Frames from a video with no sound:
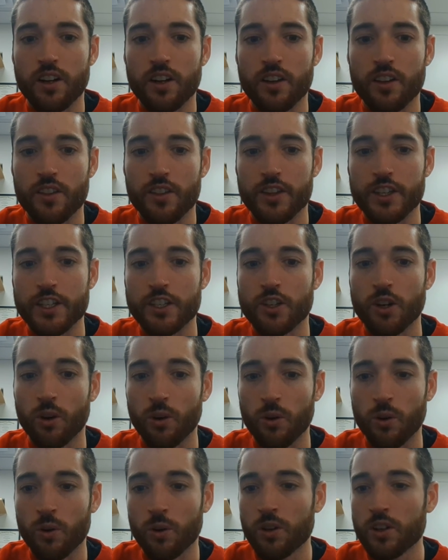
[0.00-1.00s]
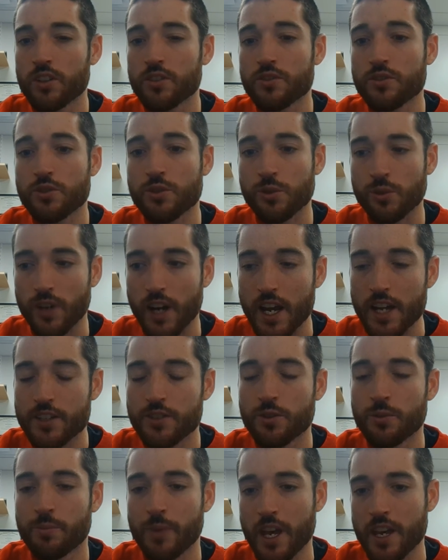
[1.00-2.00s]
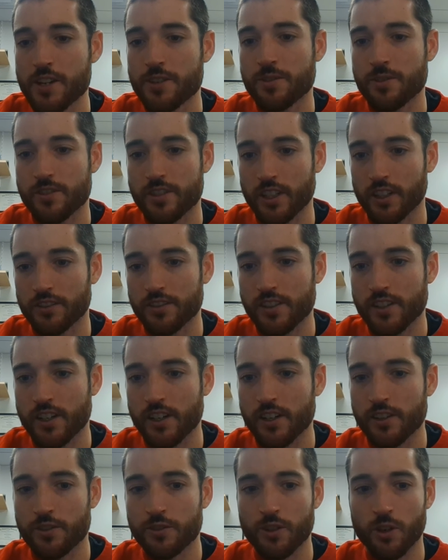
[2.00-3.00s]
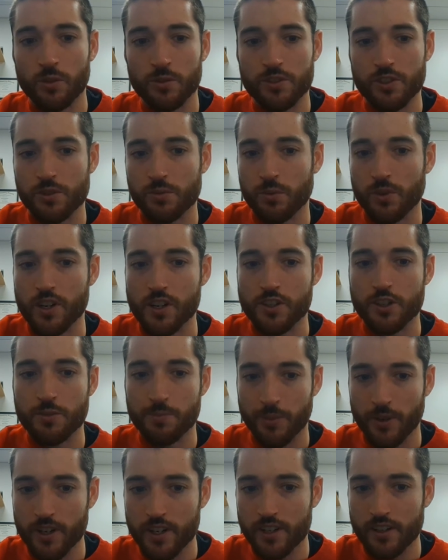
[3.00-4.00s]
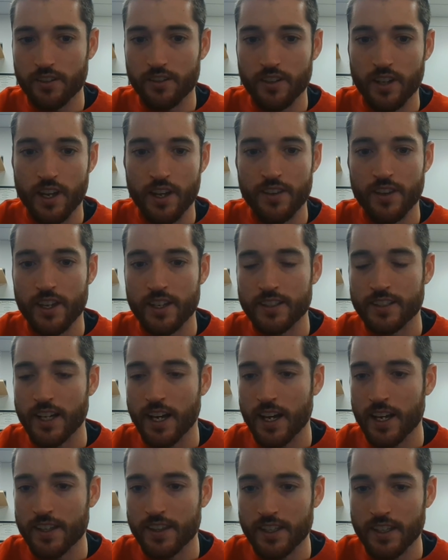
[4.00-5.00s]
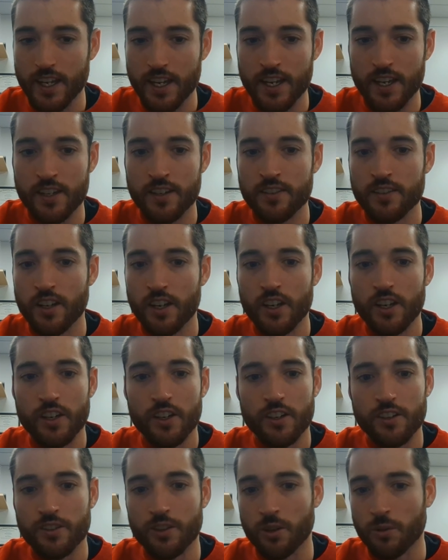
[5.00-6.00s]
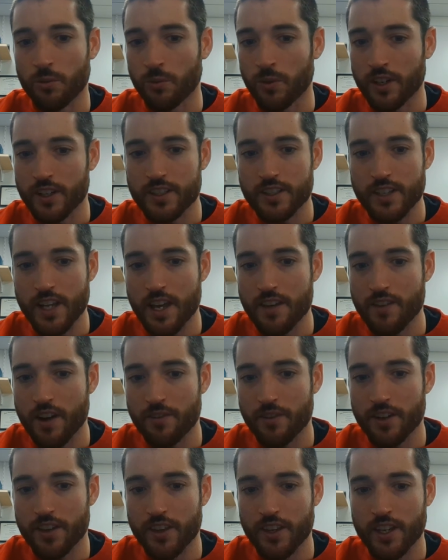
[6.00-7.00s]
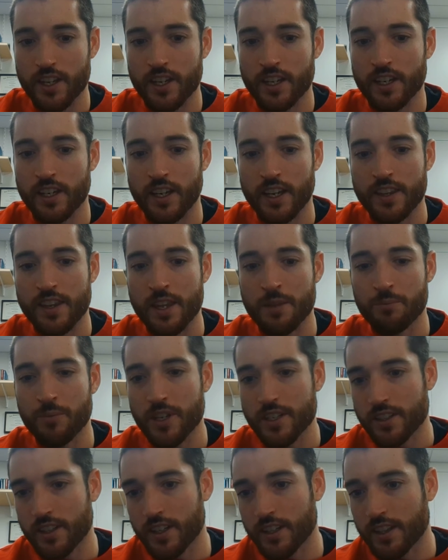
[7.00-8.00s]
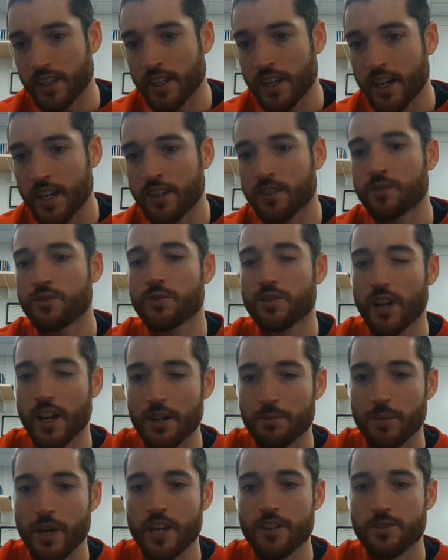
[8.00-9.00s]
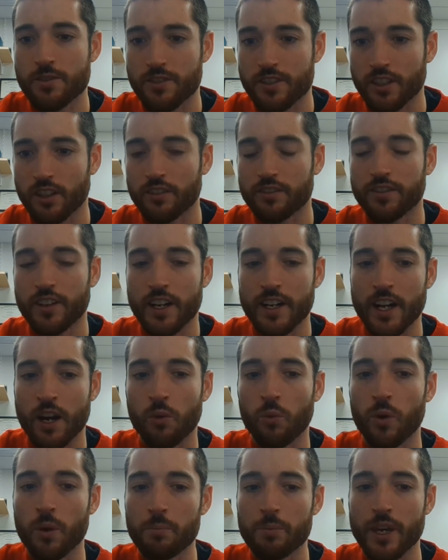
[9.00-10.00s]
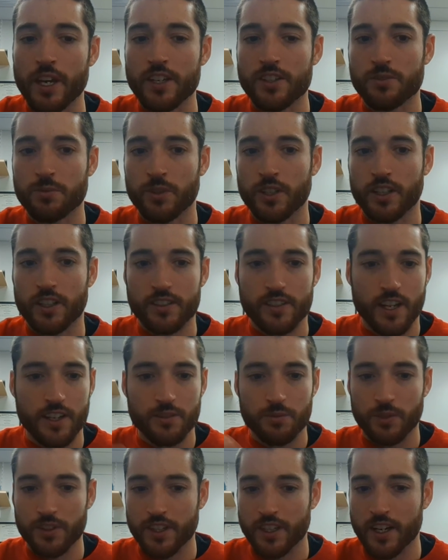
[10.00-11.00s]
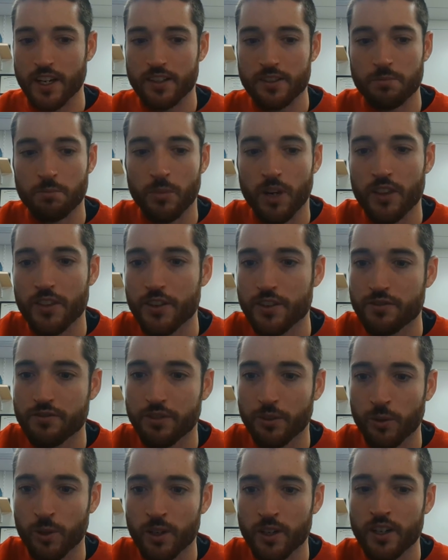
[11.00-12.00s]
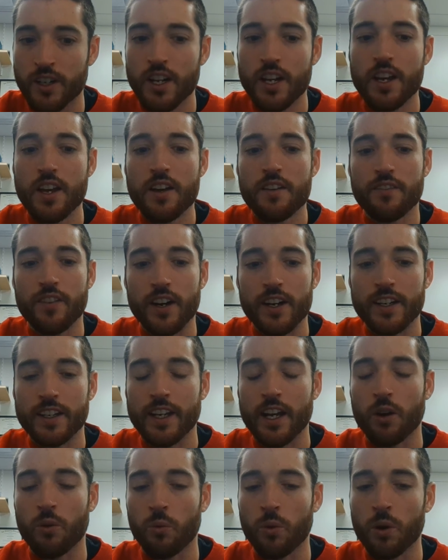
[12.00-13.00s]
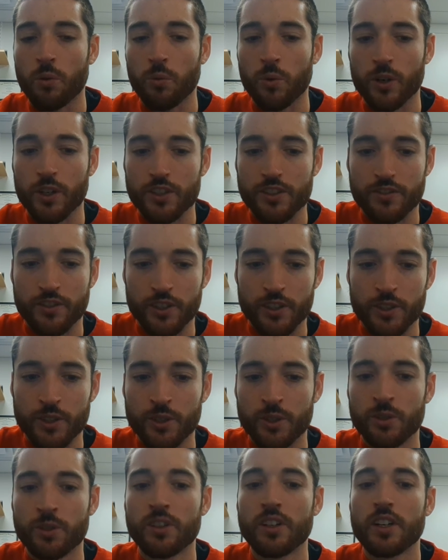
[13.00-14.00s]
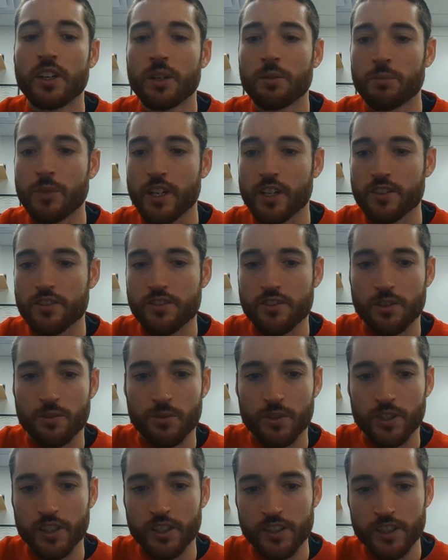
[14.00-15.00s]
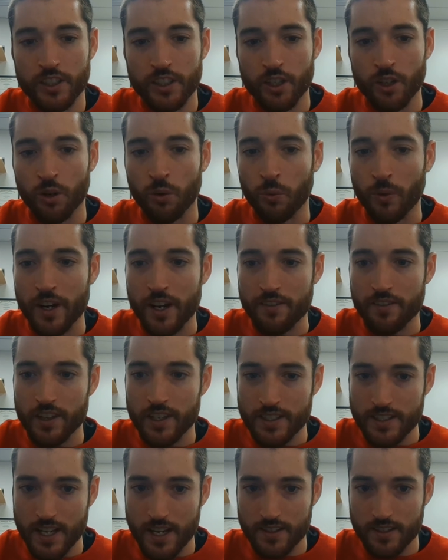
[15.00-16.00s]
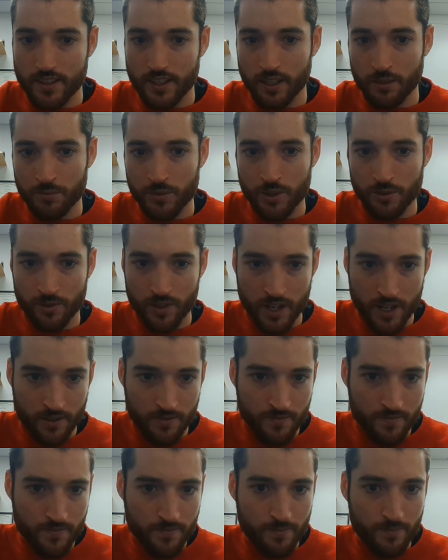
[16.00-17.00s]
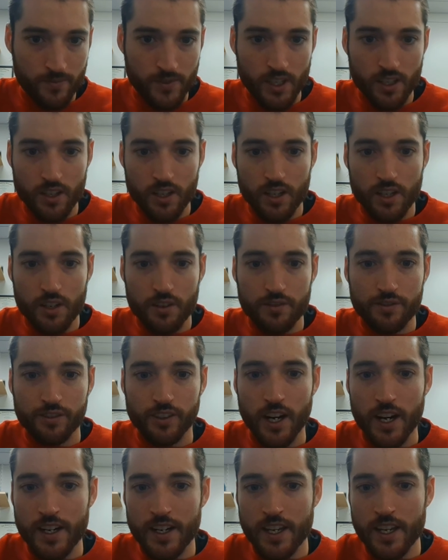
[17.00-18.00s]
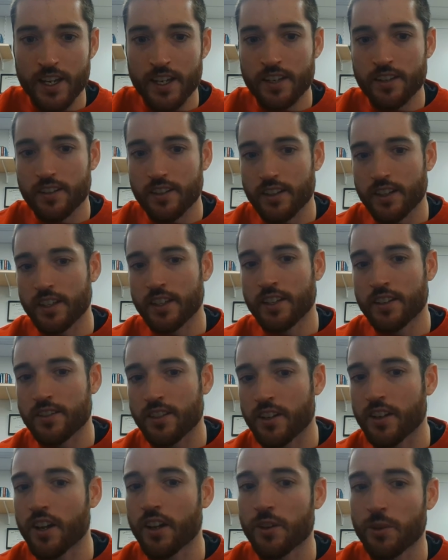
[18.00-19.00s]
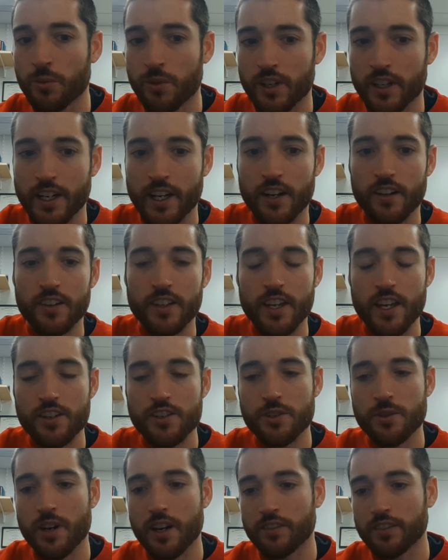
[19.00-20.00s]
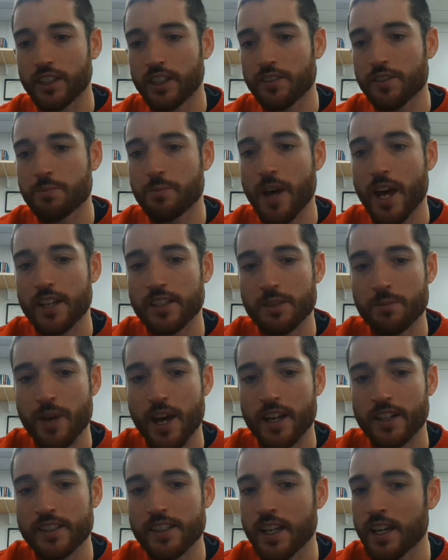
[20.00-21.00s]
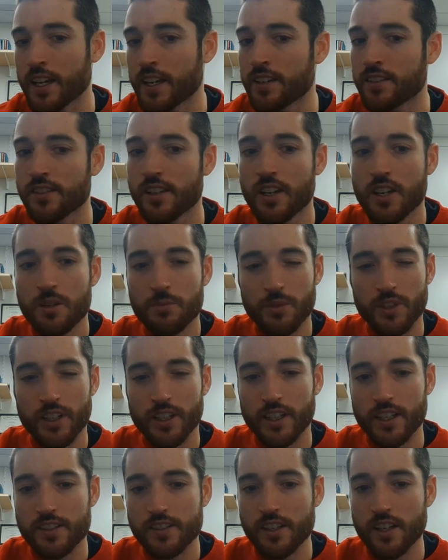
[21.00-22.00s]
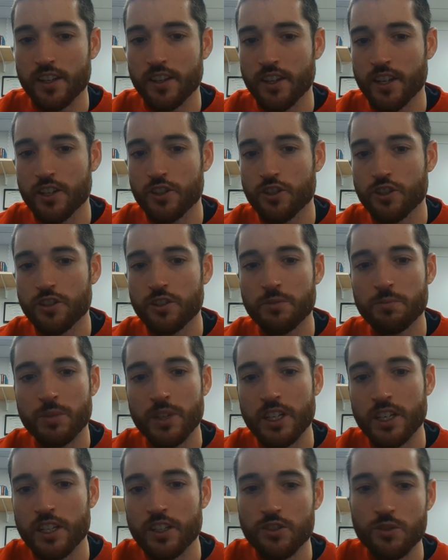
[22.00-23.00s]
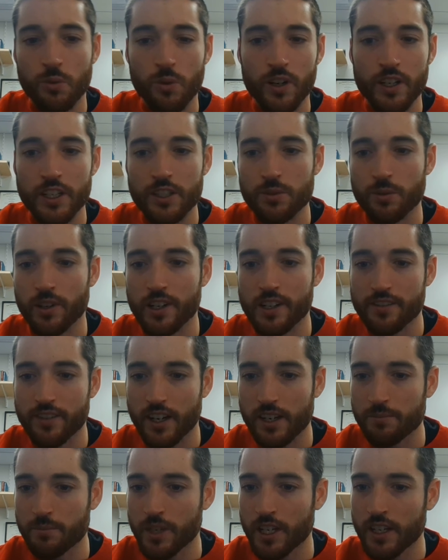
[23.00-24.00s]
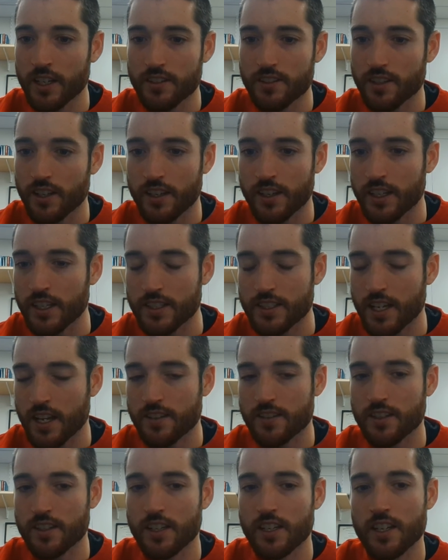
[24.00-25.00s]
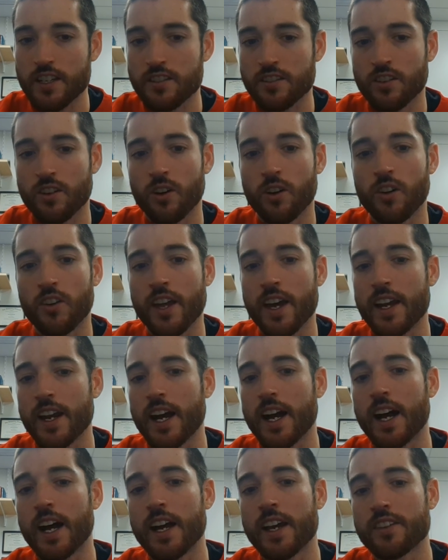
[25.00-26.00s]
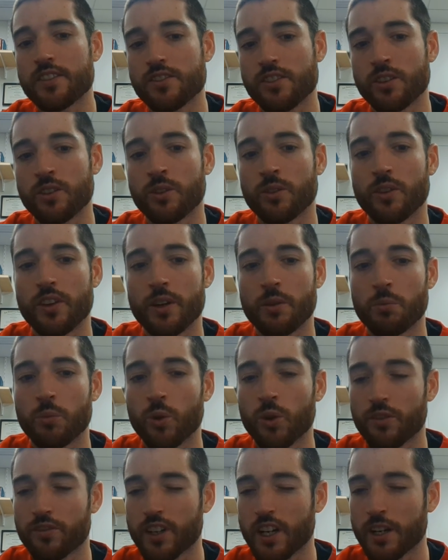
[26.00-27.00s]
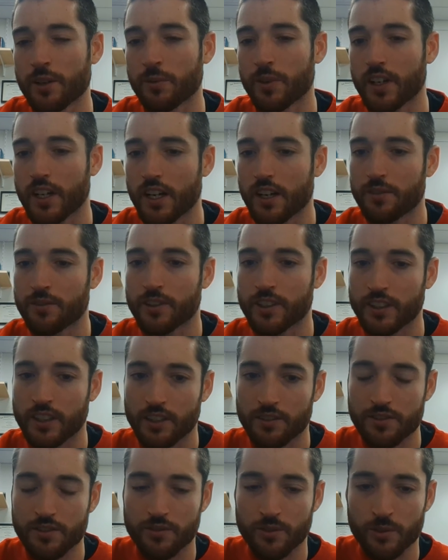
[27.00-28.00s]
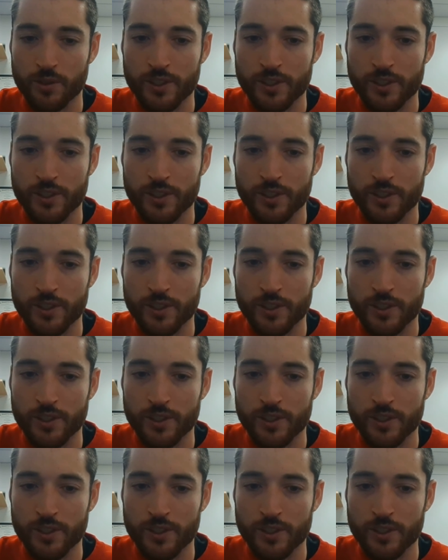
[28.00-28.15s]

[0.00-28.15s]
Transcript: The goal, try to pace yourselves there. You don't just want to sprint and then die at the end. You don't want to save everything and then miss it at the end. Try to pace yourself. Find out what pace works. That's what the next month is for, finding out what works for you, making sure we're good to go whenever the test comes around. Friday is another workout. Yes, you have lifts back-to-back days, but like I said, they should be 20-25 minutes, and the intensity isn't all that high, so they're more of kind of recovery lifts for